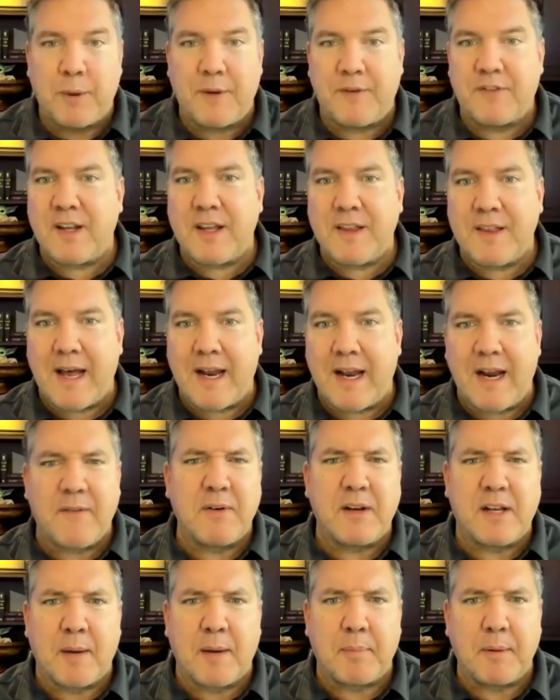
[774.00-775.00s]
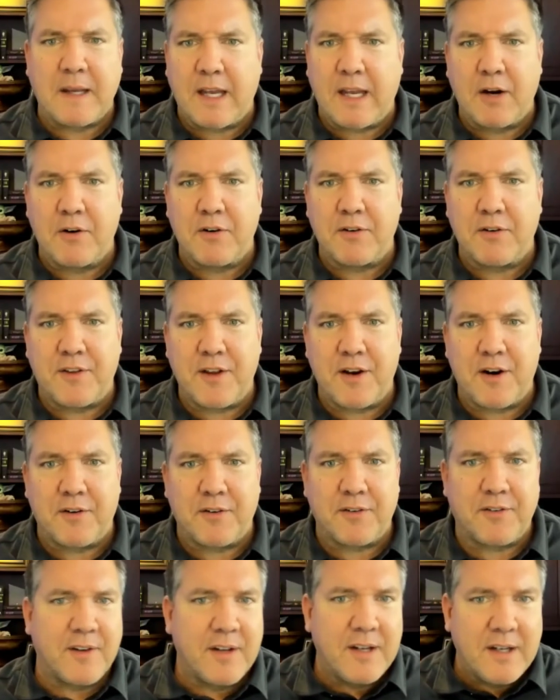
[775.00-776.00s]
we see that every couple of years,
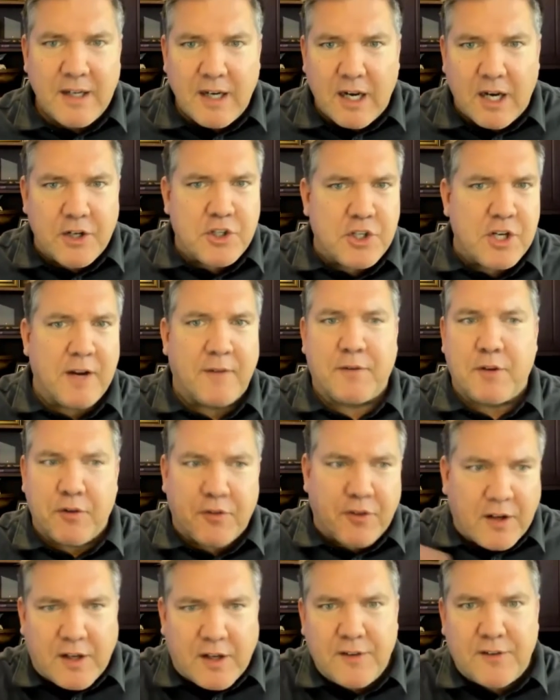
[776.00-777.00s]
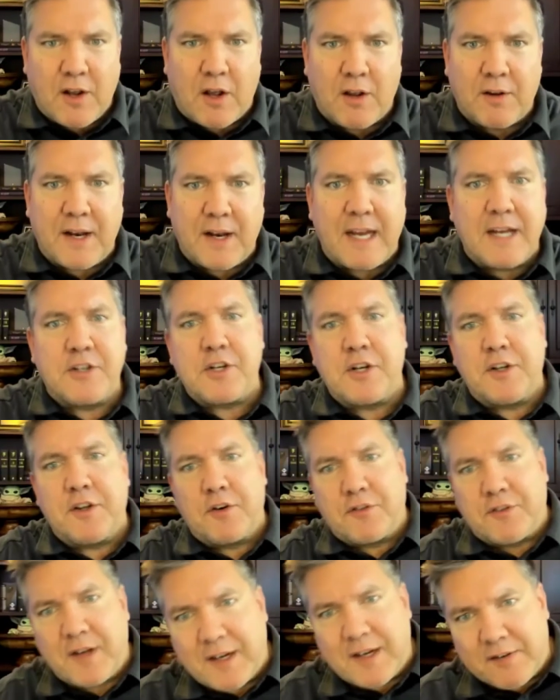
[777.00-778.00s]
there's a shift, there's a consolidation,
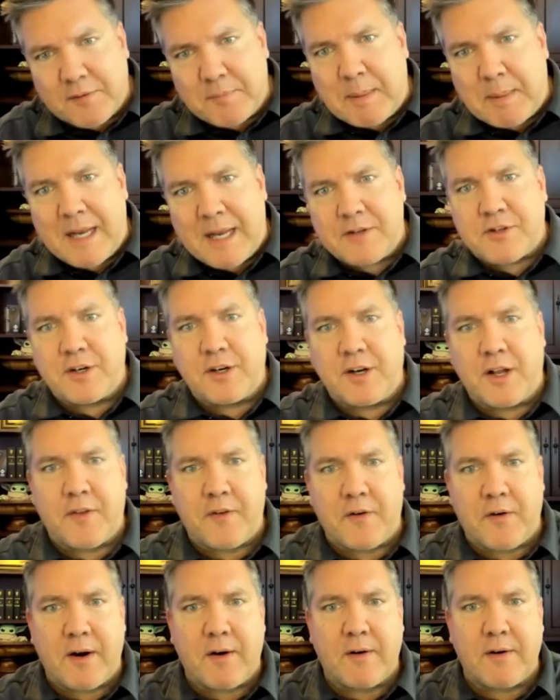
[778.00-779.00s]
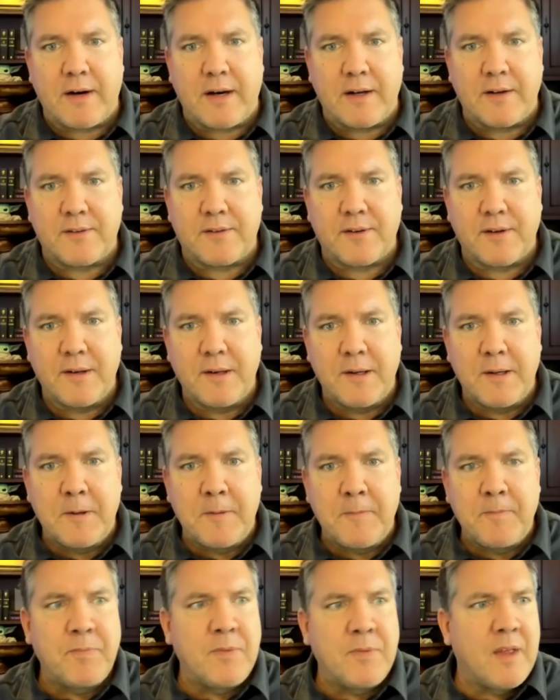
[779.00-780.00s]
there's an expansion in other areas.
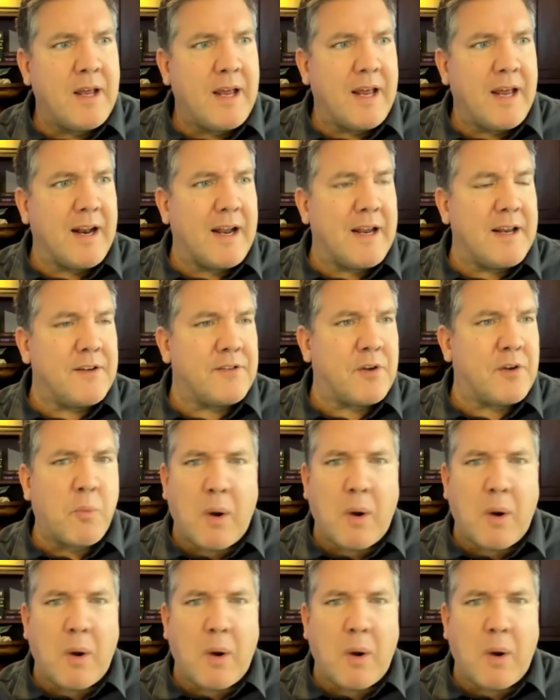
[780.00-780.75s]
And no, I'm